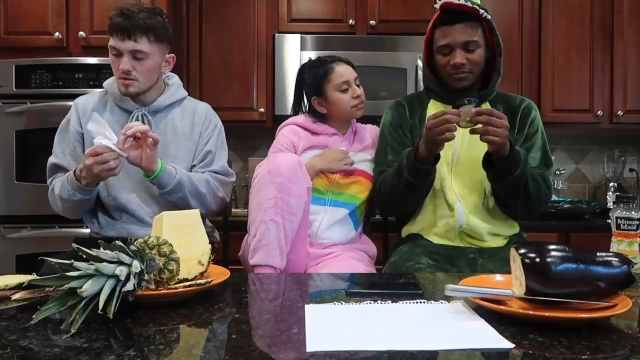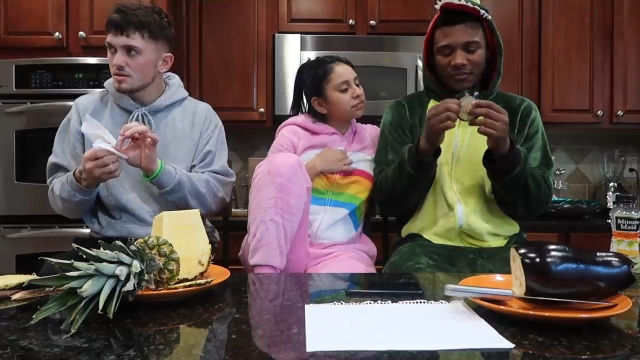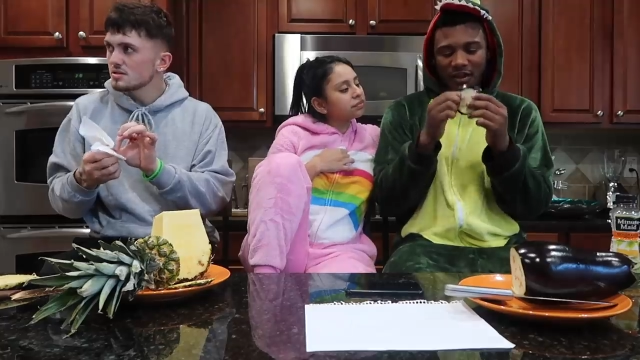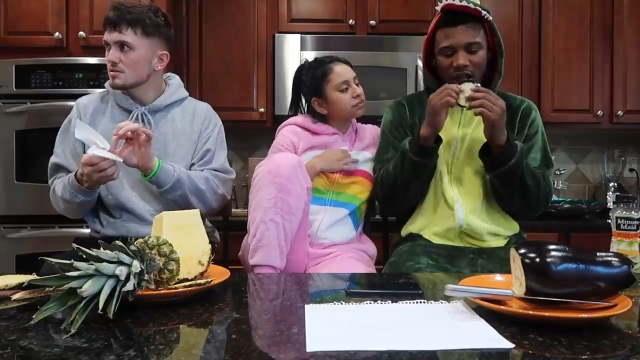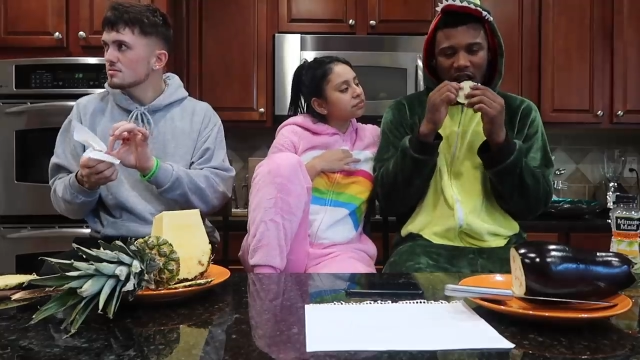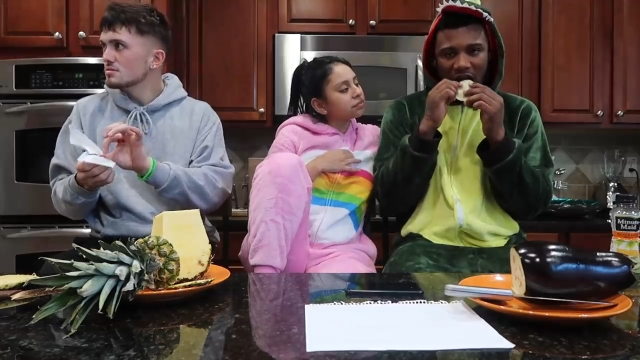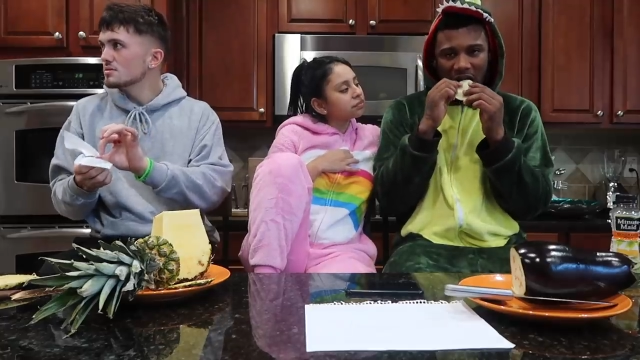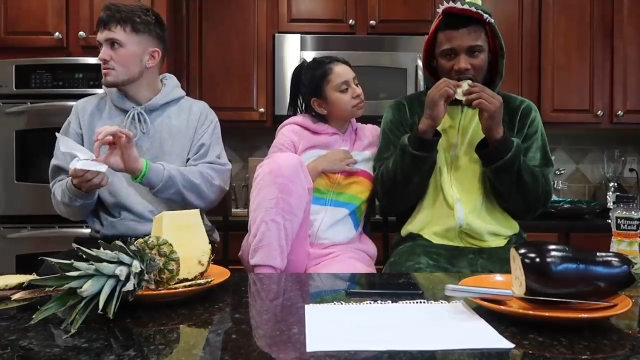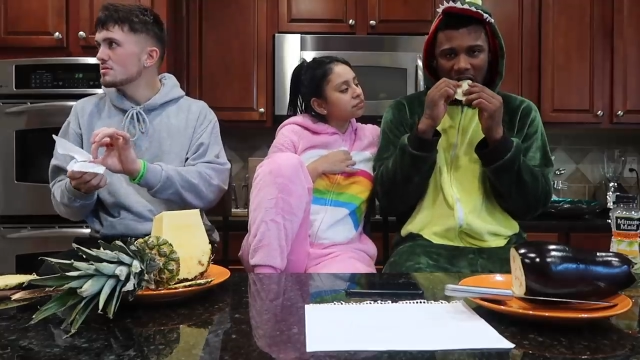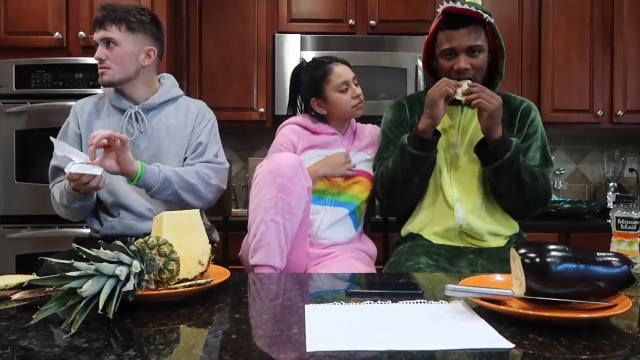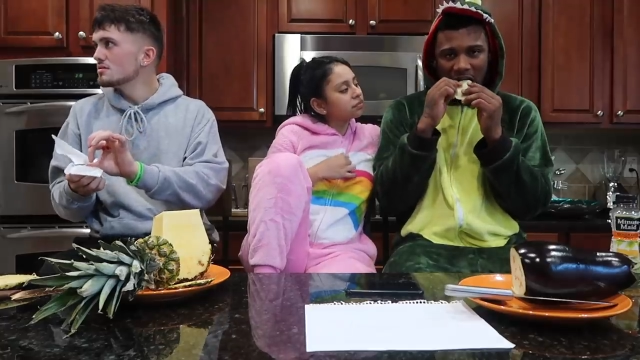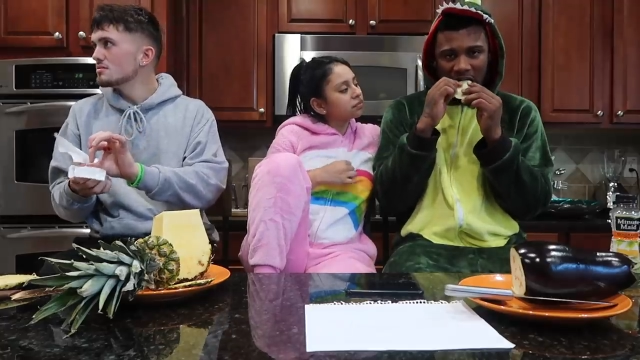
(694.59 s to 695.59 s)
Speaker 1: really
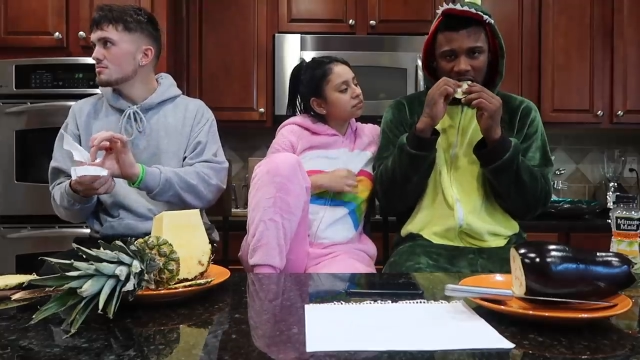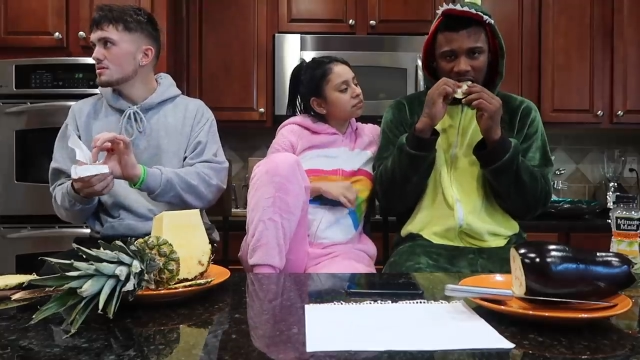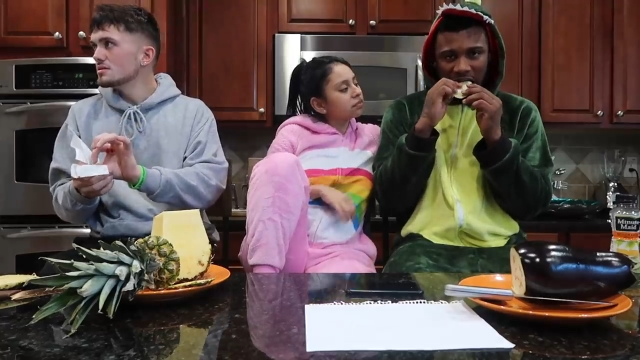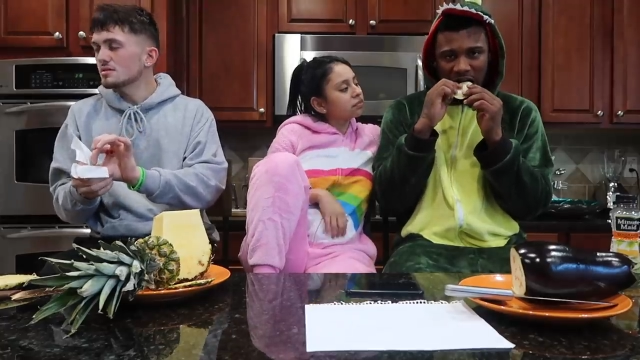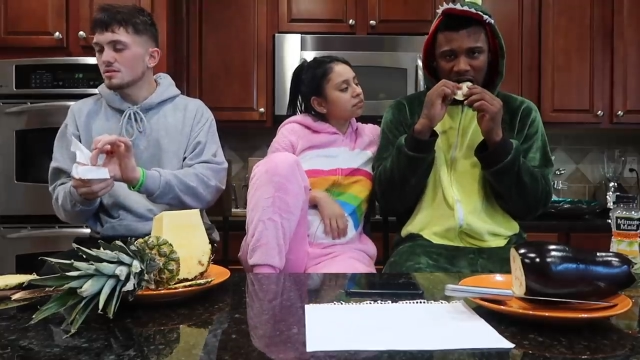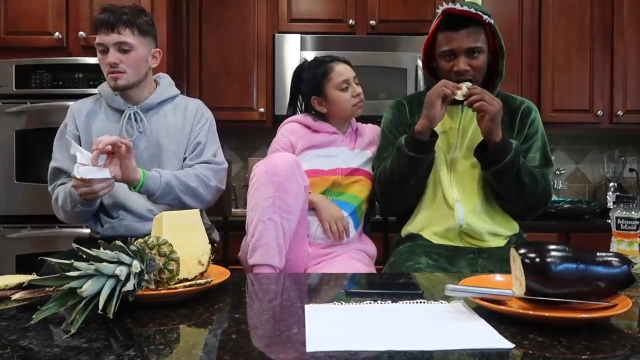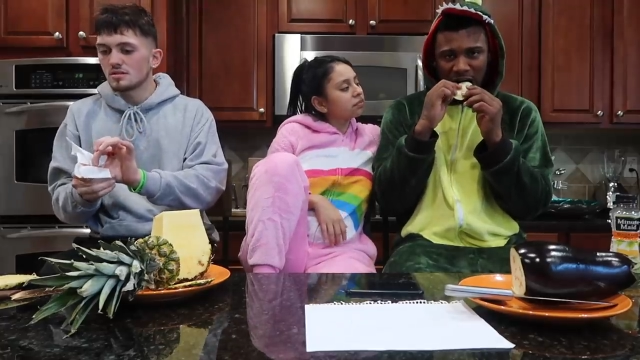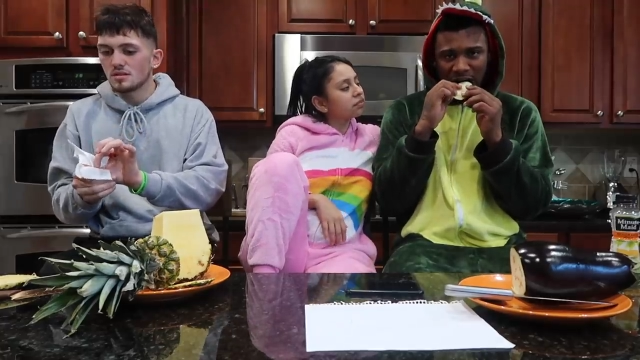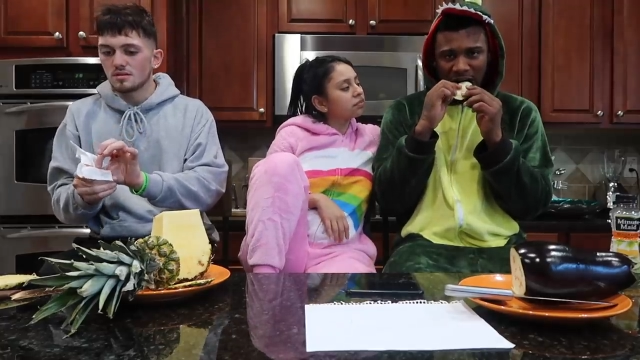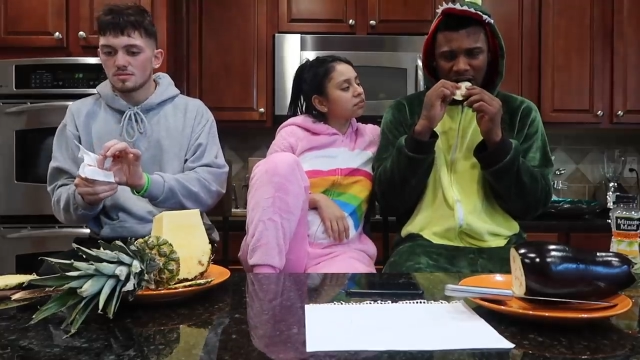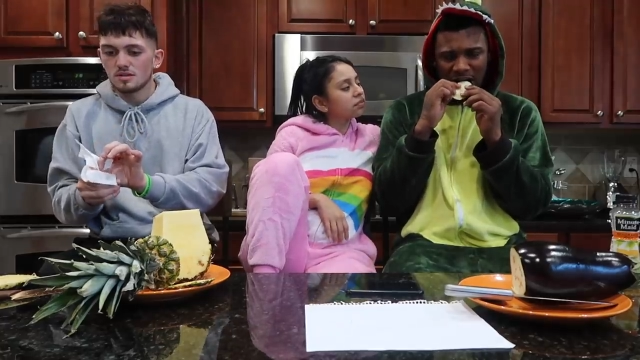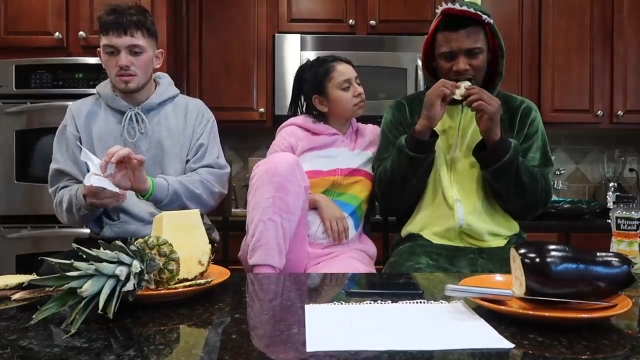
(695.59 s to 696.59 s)
slipped through my skin.
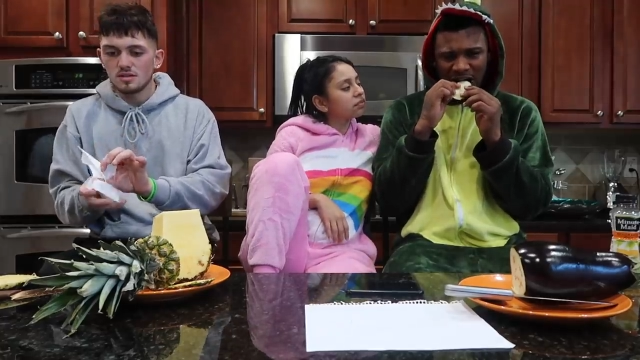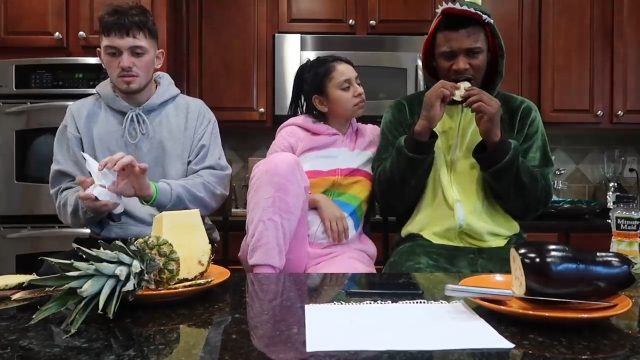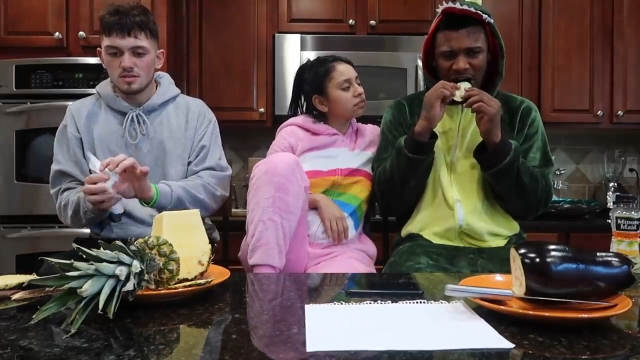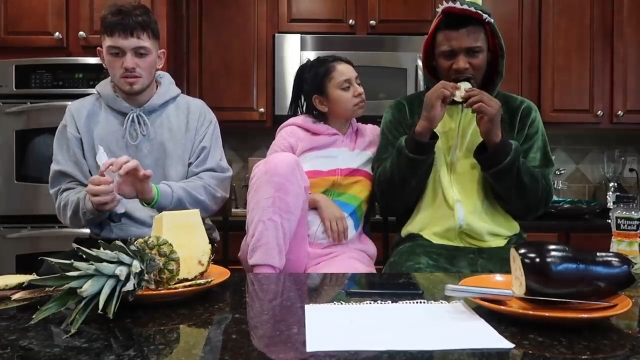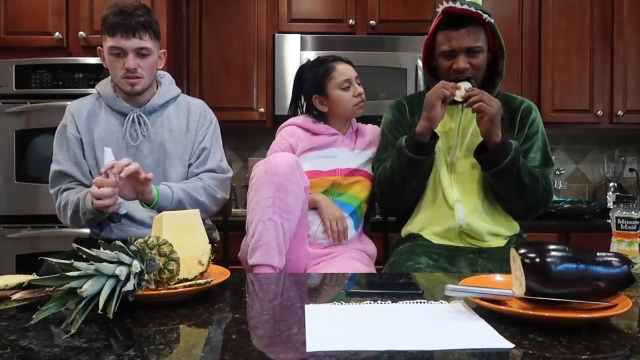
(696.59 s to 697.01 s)
That was easy.